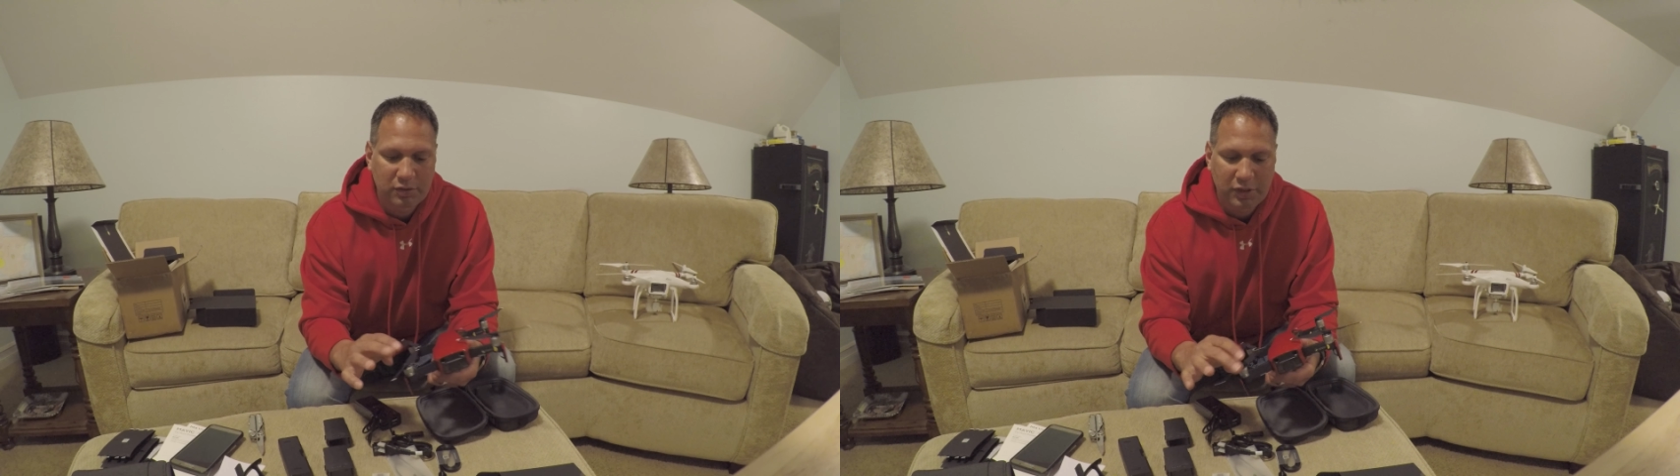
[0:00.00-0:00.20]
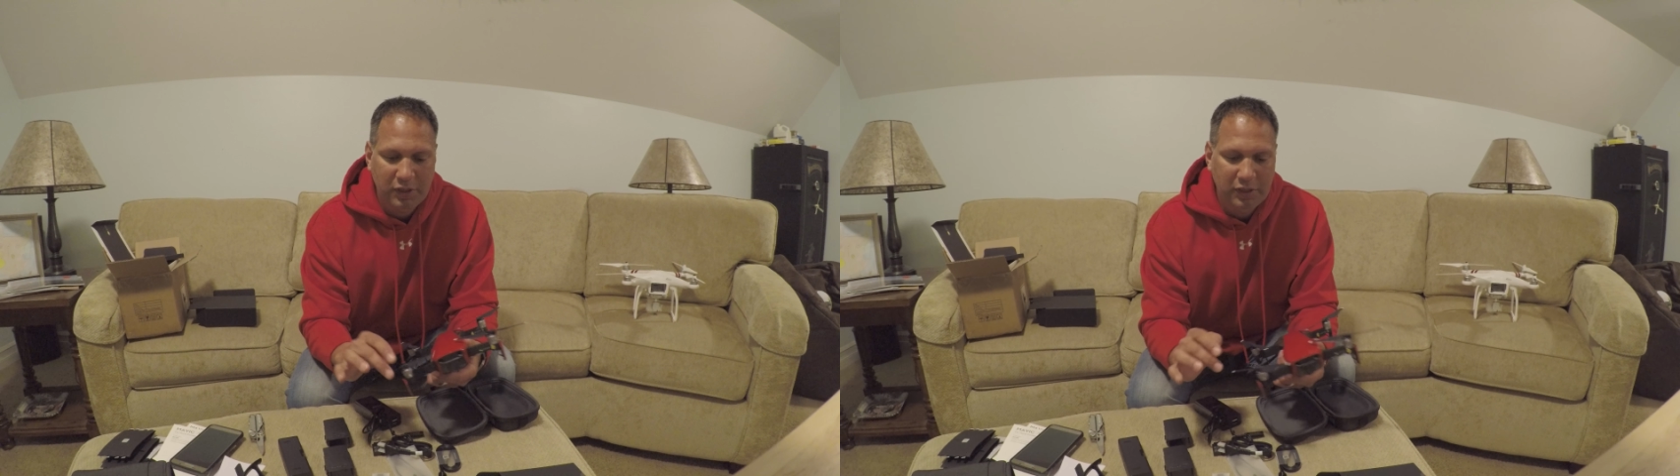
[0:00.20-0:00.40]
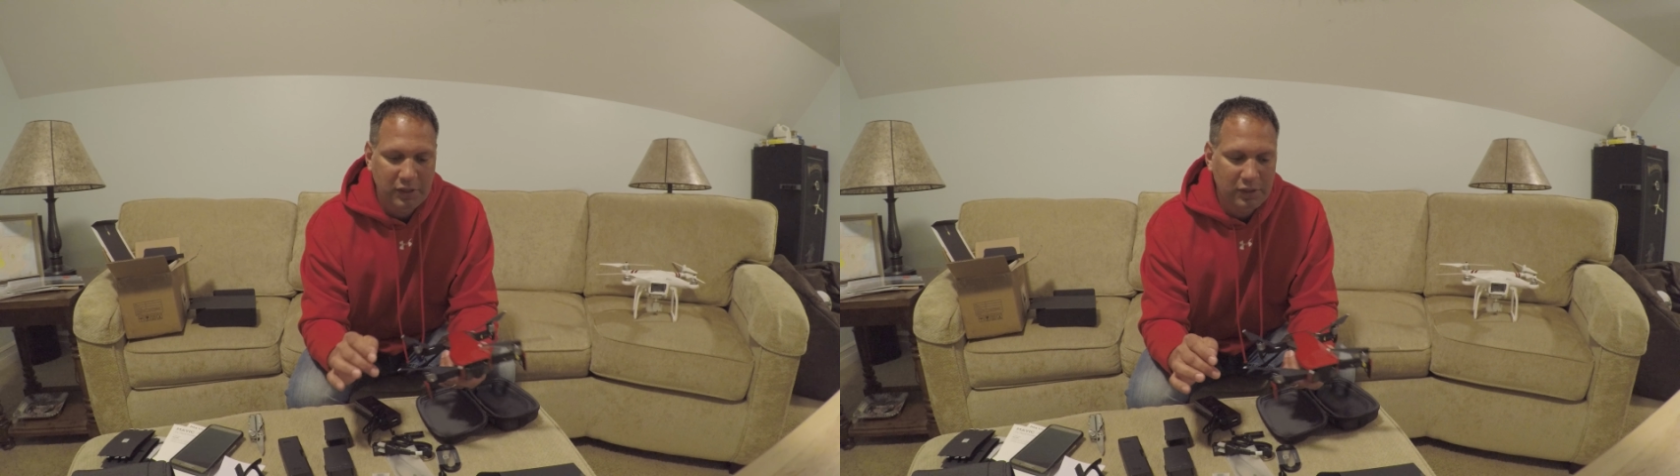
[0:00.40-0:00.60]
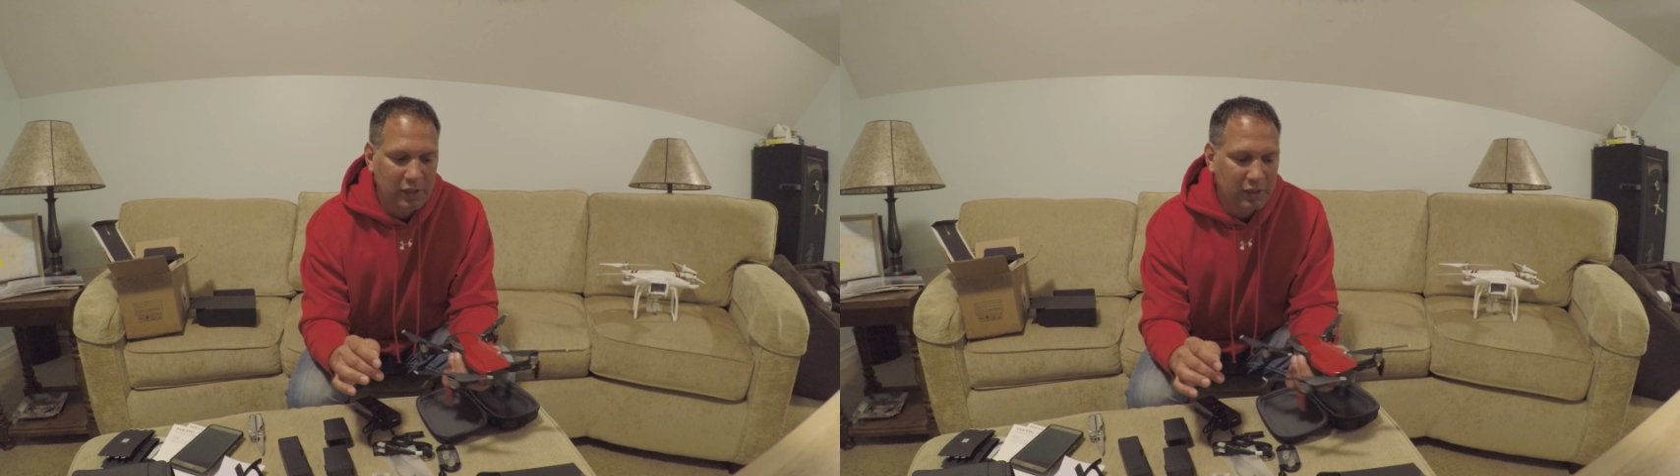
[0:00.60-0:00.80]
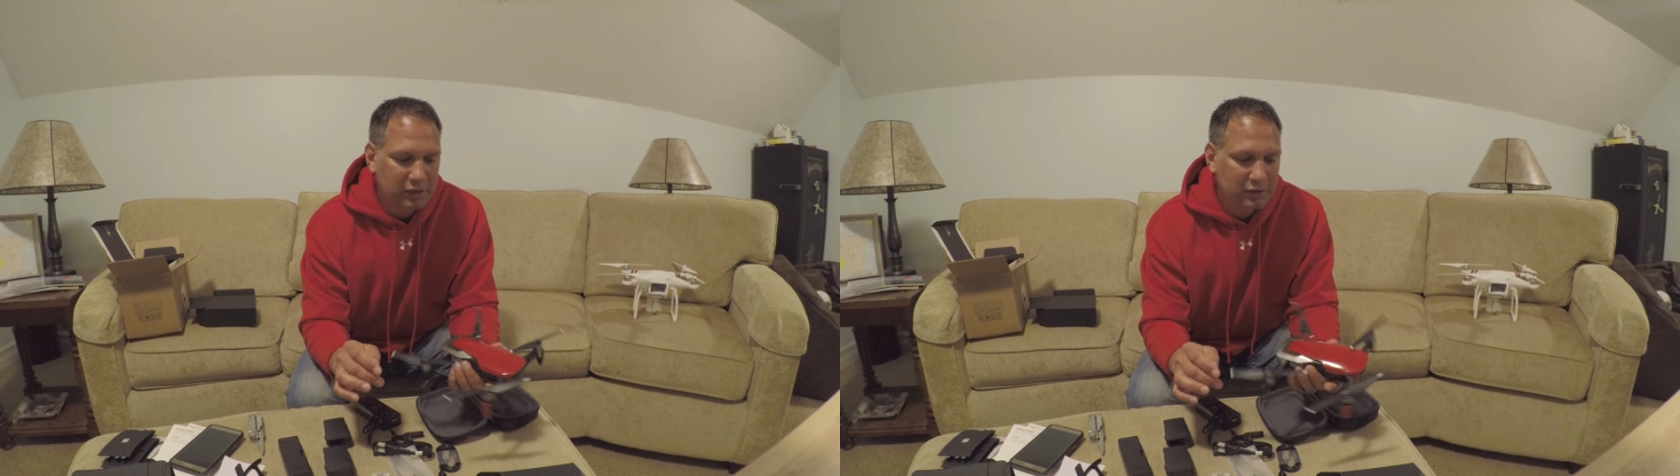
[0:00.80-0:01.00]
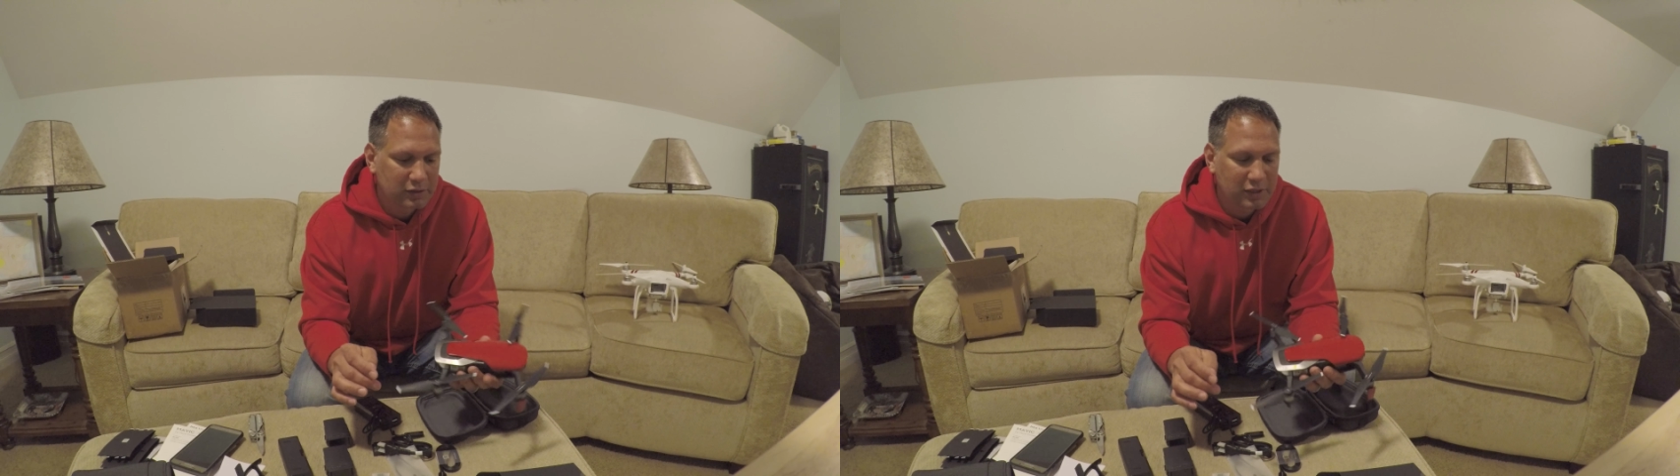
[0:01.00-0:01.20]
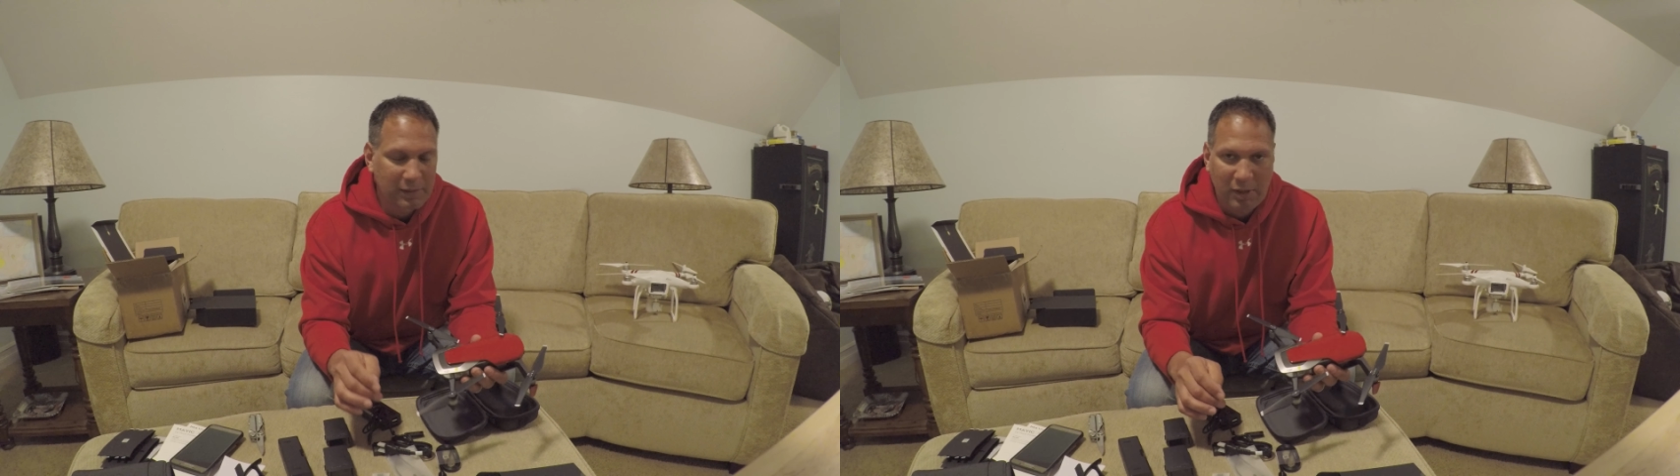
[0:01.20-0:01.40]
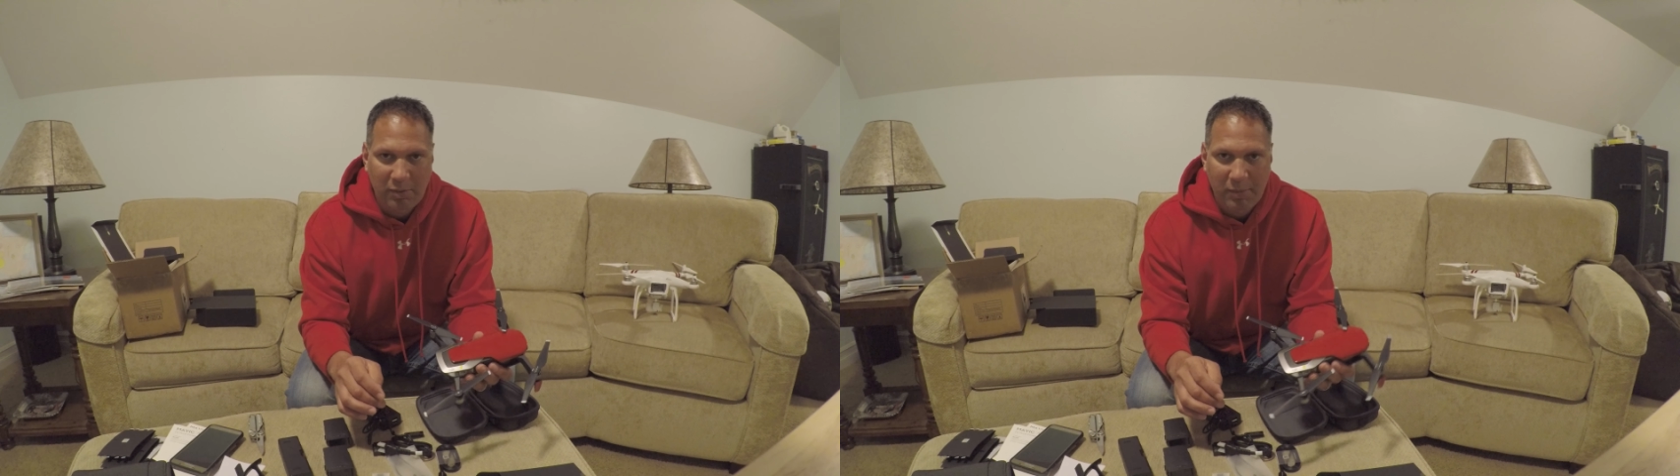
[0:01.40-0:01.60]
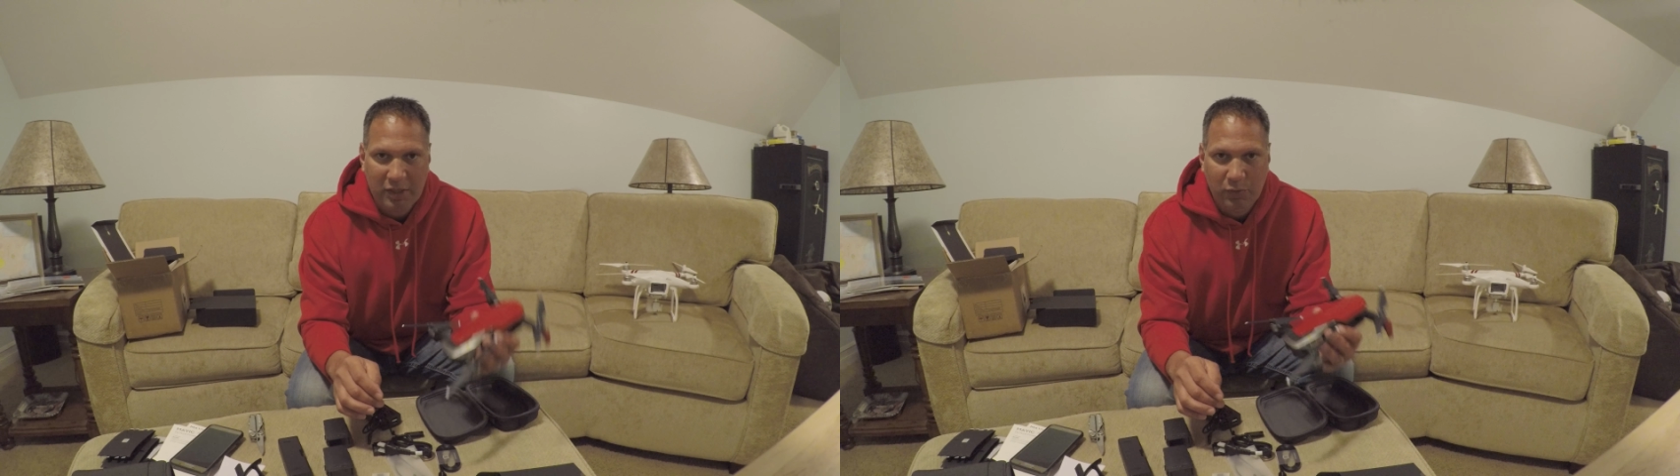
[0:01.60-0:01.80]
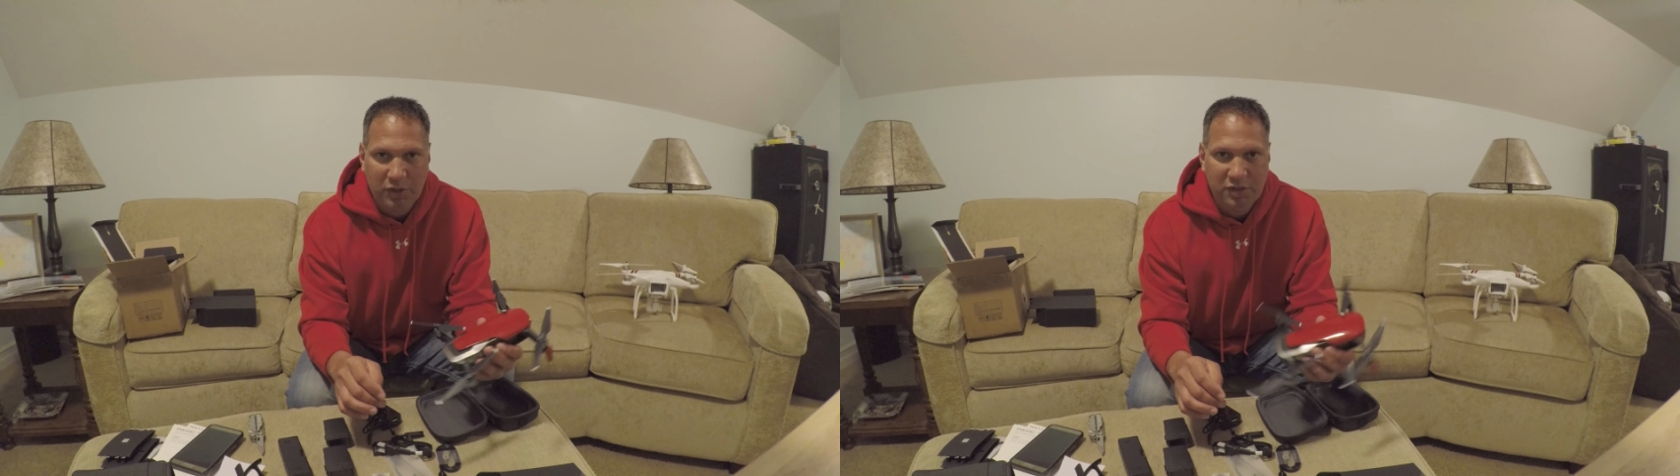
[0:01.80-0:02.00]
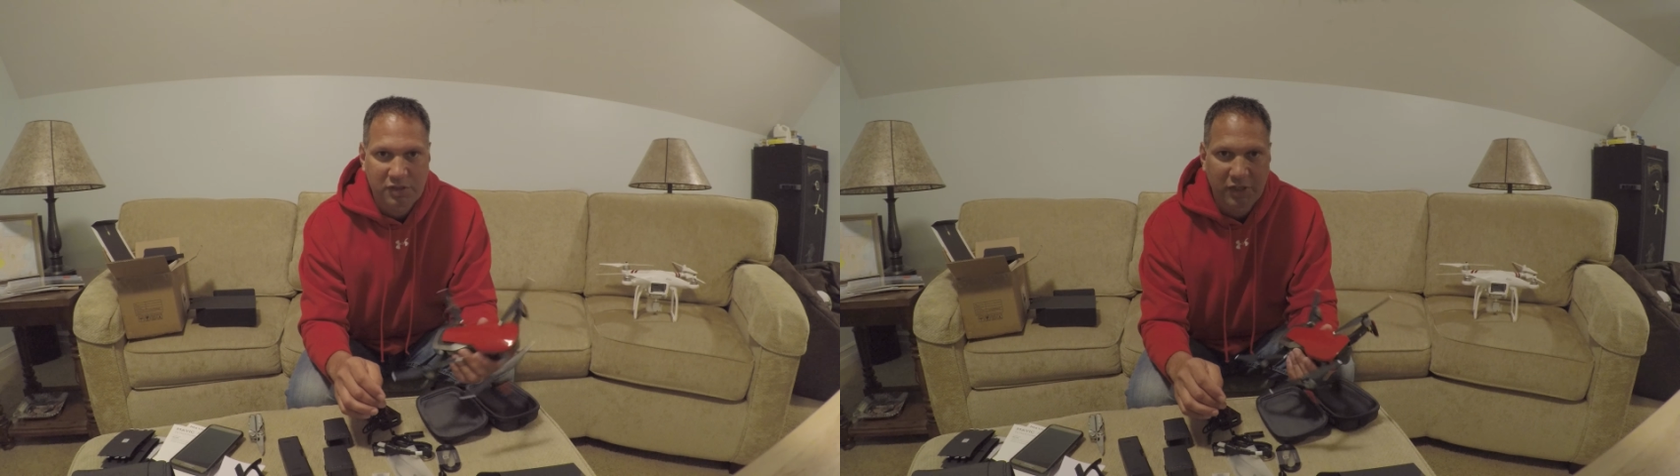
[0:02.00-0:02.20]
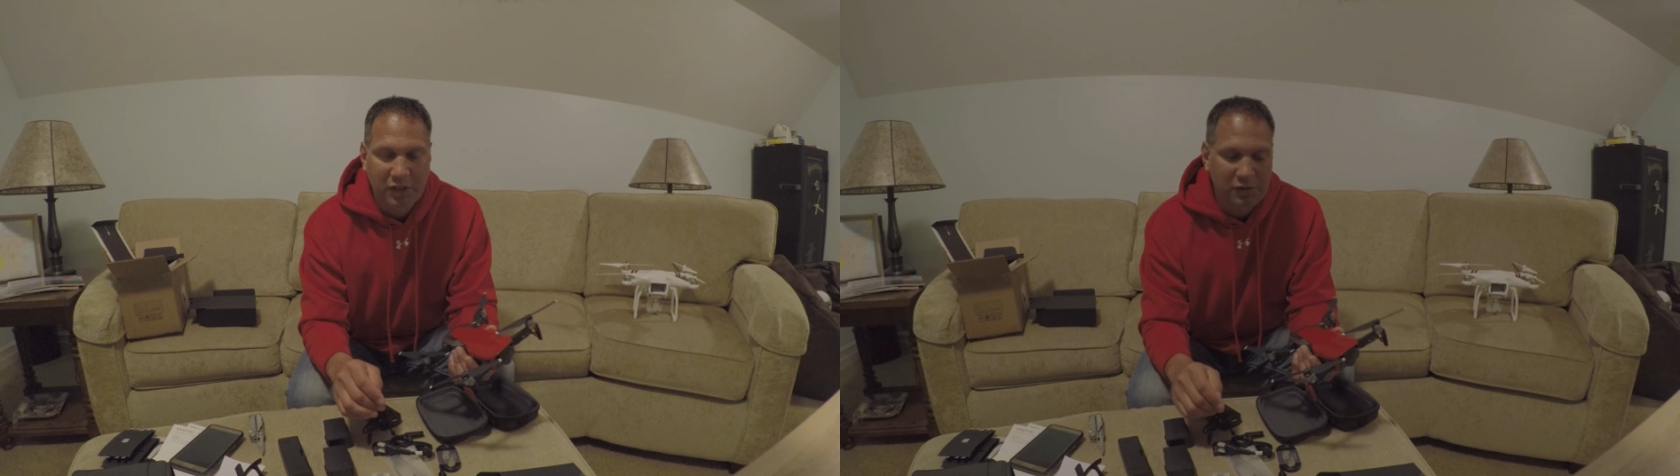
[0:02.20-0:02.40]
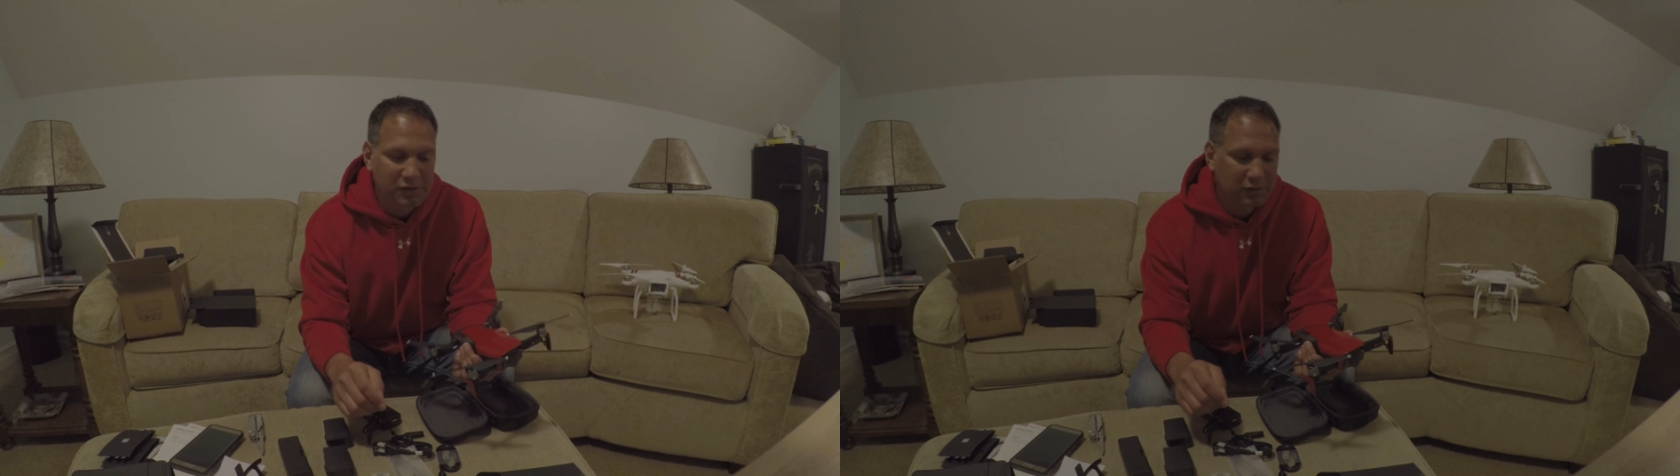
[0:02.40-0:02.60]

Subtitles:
and keep coming back to watch these videos.